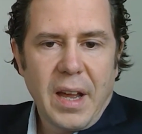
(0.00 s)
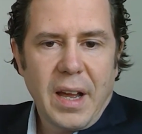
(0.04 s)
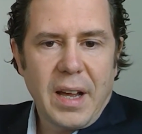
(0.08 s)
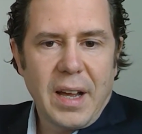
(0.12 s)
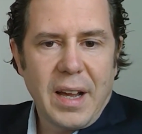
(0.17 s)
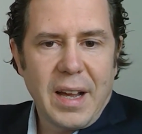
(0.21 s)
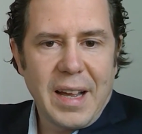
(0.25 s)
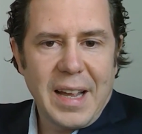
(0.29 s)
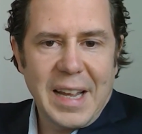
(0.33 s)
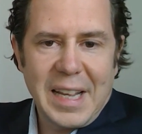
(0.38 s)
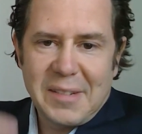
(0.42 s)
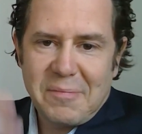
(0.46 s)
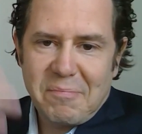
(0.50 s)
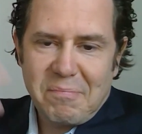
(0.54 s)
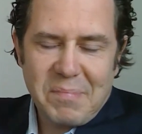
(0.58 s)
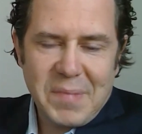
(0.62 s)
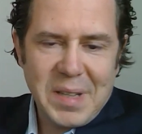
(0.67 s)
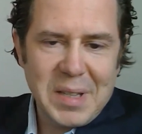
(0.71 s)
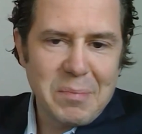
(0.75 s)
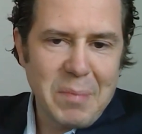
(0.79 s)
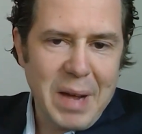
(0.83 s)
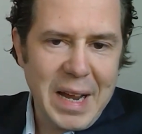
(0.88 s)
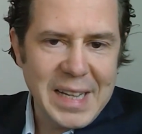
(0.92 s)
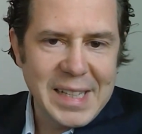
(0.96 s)
And
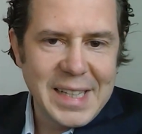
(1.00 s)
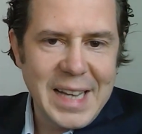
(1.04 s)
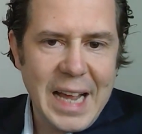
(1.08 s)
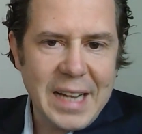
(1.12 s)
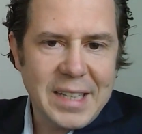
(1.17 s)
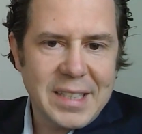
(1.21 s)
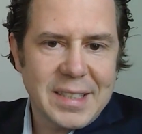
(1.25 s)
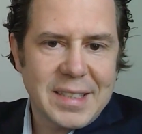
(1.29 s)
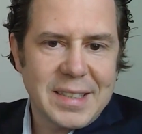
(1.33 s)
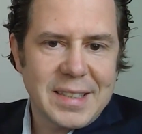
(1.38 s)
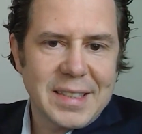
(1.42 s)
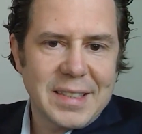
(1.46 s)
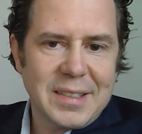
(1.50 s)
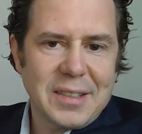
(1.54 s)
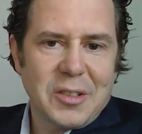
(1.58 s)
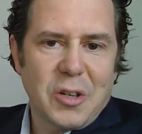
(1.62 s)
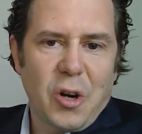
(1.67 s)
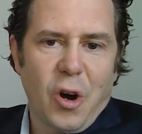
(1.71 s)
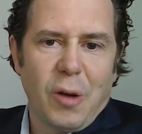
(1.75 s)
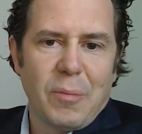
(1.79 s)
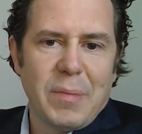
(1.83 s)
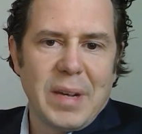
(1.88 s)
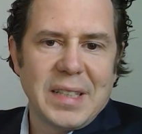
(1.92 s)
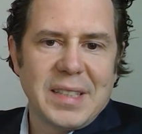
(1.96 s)
in my next
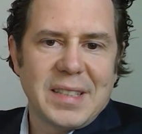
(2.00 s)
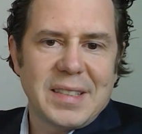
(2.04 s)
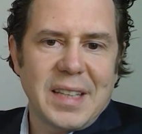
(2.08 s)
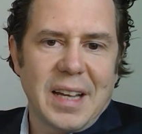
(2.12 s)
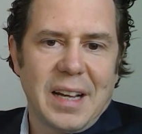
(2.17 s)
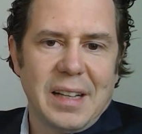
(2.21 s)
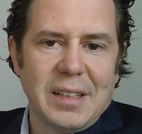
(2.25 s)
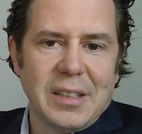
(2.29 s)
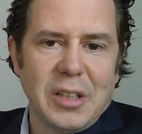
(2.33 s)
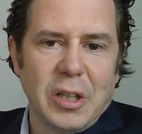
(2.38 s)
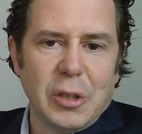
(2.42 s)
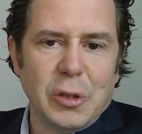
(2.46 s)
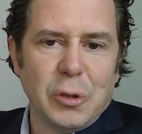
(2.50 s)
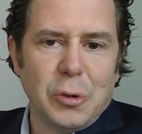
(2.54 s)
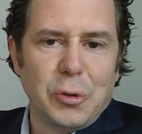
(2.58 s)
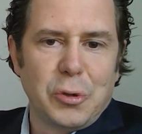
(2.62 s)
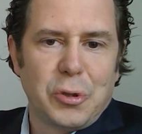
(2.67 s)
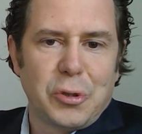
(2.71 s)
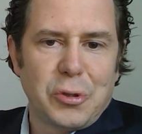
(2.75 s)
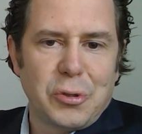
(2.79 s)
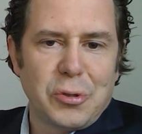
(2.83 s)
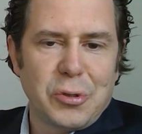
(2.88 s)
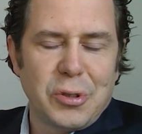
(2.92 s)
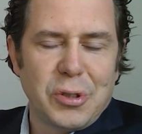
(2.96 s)
comments, I'll
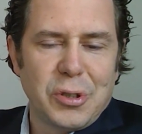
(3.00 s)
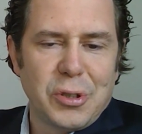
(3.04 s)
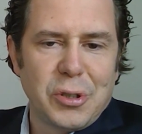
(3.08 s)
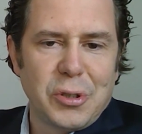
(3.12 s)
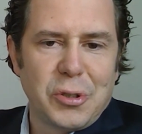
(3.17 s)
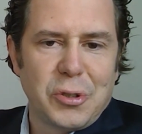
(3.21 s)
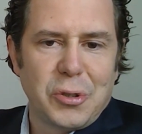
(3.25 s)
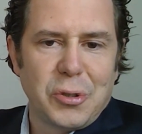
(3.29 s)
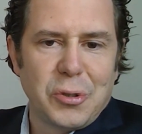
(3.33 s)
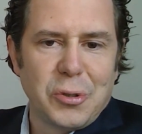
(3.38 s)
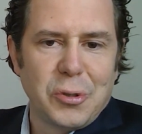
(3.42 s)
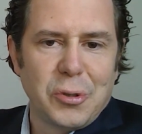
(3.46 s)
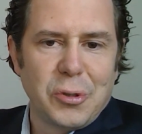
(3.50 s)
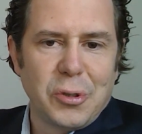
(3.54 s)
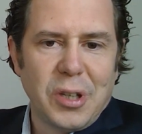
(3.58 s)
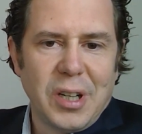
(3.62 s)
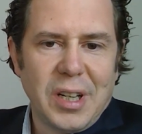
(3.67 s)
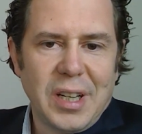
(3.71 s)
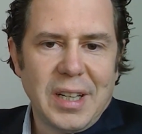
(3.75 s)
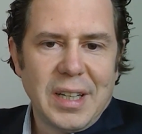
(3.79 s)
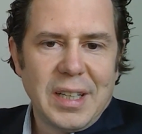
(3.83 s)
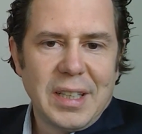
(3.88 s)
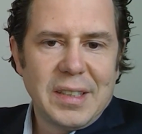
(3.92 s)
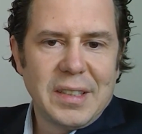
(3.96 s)
allude to
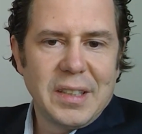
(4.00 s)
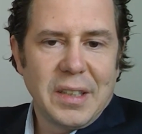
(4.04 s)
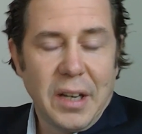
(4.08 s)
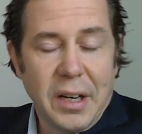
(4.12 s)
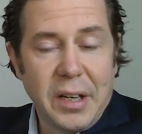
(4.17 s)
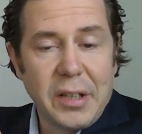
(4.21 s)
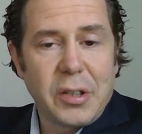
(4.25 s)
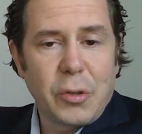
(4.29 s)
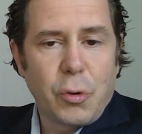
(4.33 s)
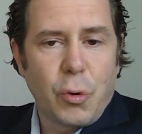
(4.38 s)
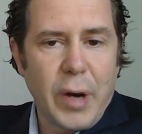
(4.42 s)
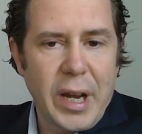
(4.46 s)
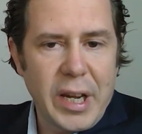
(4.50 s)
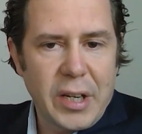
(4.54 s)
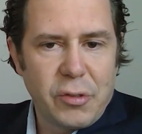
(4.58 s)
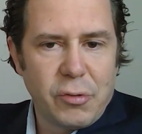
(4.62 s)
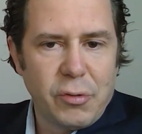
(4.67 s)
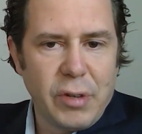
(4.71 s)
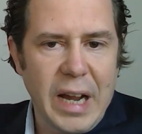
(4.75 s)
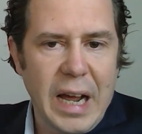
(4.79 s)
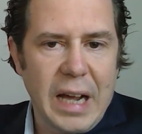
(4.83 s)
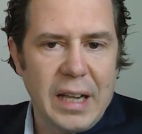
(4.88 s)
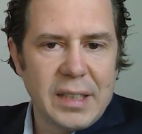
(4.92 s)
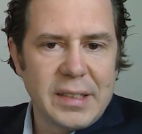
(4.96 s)
the earthquake
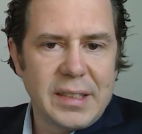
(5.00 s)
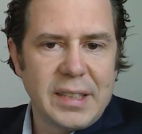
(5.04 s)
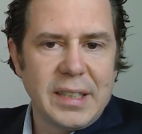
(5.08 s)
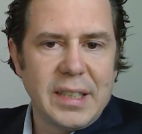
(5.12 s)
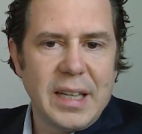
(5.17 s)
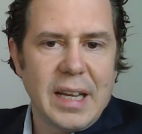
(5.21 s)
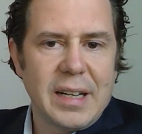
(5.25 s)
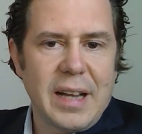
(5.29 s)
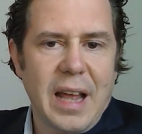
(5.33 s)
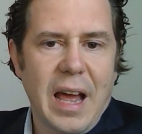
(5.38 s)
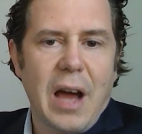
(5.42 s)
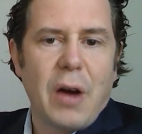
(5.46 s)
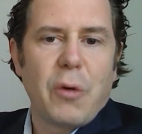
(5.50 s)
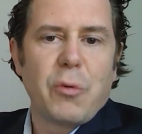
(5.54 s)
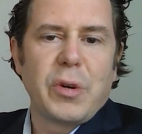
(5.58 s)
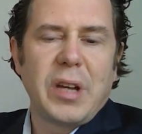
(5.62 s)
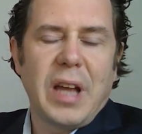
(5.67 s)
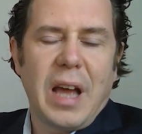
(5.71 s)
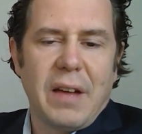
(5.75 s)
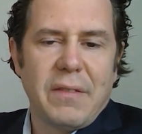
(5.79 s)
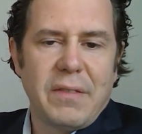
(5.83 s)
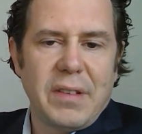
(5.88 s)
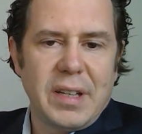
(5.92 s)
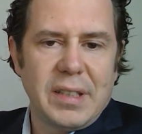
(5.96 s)
reality and how
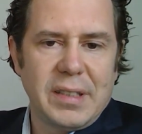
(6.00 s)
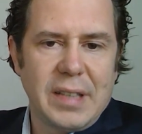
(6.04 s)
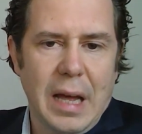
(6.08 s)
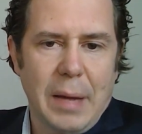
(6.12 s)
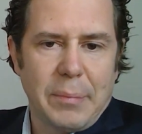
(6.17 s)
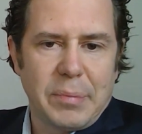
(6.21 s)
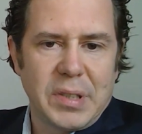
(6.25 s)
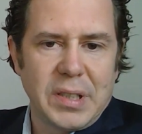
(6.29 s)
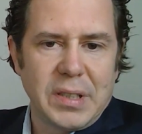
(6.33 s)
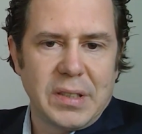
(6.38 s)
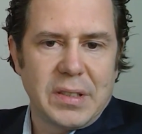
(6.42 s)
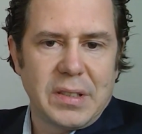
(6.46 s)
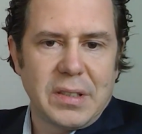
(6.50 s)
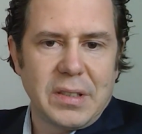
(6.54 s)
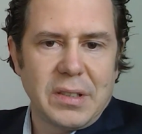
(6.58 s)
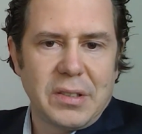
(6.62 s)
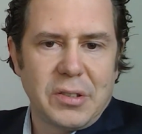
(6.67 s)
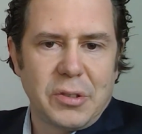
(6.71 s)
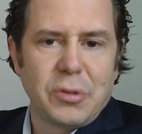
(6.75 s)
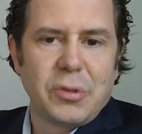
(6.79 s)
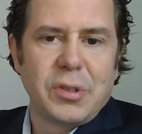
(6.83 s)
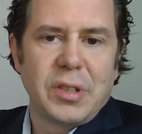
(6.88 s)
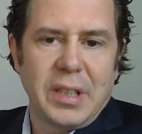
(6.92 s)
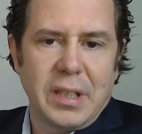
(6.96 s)
we have adapted
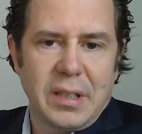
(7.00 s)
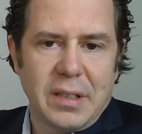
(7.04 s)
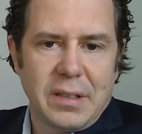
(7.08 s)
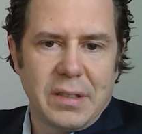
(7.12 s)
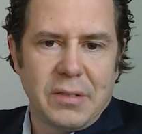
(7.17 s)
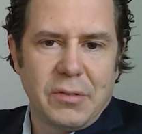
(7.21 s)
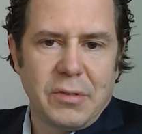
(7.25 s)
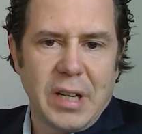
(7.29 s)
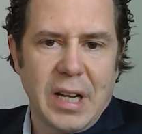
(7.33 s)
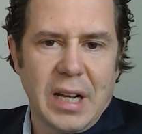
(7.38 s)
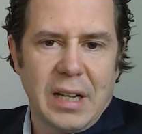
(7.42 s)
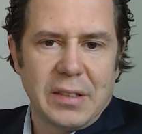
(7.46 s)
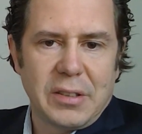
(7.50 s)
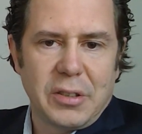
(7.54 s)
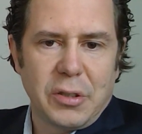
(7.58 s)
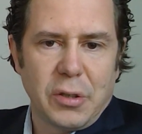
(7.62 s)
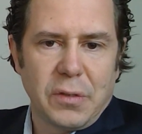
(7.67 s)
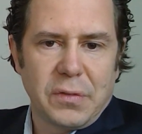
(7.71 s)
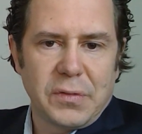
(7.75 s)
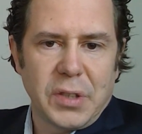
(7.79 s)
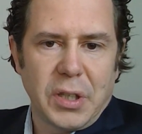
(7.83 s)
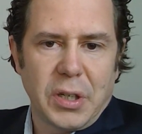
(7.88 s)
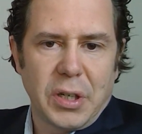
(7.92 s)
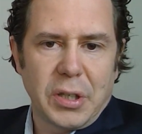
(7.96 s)
to the reality
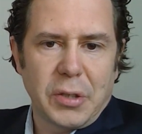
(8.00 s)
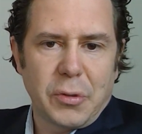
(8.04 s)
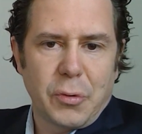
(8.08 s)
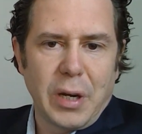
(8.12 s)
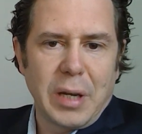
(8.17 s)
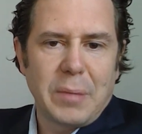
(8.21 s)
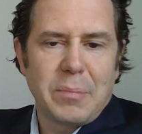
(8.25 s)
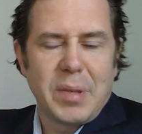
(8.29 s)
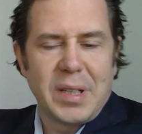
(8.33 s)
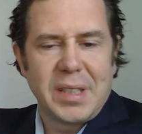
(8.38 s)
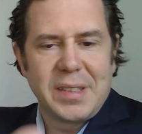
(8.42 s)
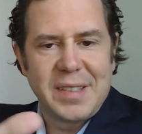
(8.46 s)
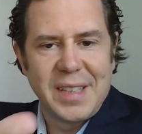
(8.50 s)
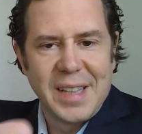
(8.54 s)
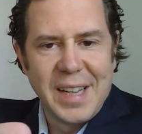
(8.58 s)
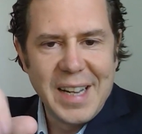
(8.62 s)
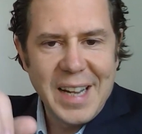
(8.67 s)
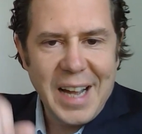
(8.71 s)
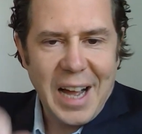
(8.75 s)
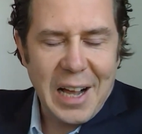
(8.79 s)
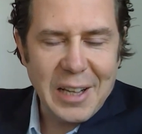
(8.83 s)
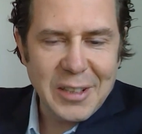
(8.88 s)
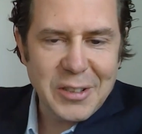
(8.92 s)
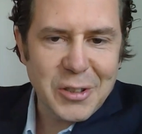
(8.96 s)
of the earthquake. But
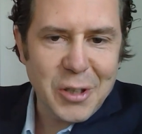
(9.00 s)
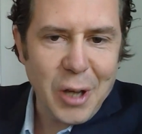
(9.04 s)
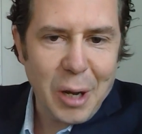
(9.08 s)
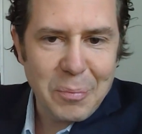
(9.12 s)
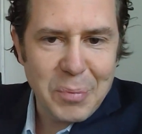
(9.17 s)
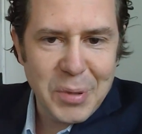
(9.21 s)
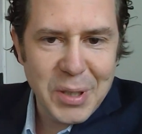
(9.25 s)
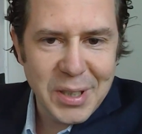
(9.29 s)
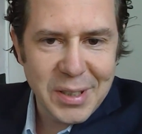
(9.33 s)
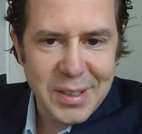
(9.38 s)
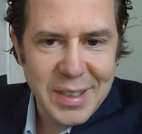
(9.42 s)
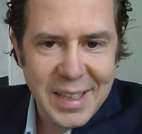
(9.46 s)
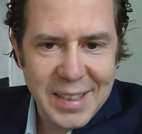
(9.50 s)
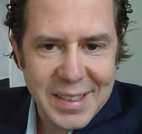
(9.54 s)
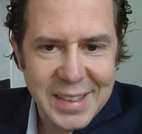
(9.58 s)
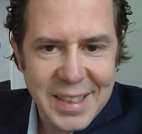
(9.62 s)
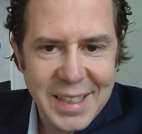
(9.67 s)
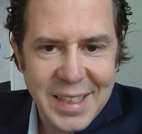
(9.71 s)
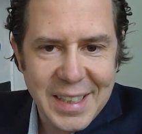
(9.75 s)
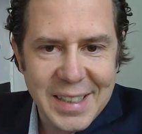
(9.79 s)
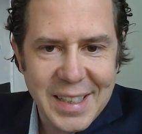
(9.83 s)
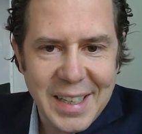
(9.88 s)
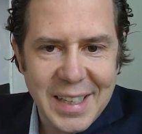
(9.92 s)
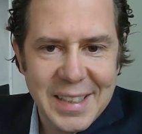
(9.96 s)
I'll stop here
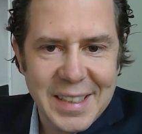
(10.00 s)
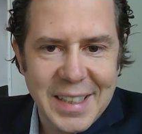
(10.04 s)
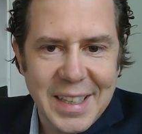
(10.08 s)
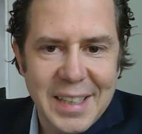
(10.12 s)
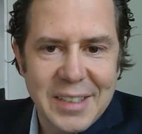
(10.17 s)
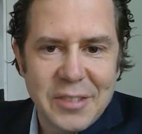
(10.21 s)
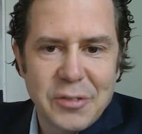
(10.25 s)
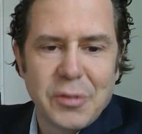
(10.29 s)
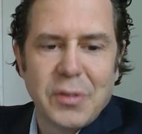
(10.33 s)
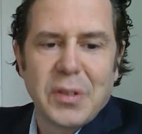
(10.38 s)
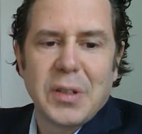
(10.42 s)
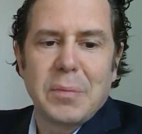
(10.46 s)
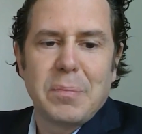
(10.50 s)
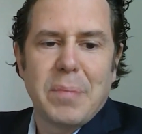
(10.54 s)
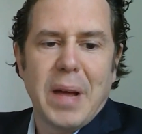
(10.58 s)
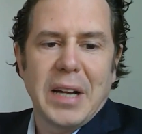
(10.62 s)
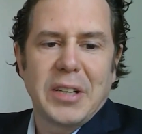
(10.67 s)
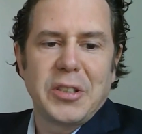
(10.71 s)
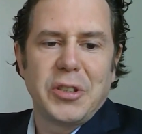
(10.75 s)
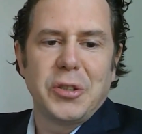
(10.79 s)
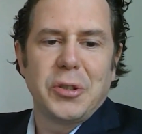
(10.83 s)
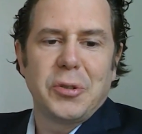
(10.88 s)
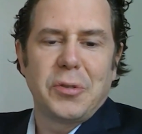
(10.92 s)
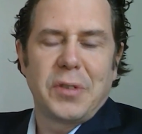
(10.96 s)
and revert back to you.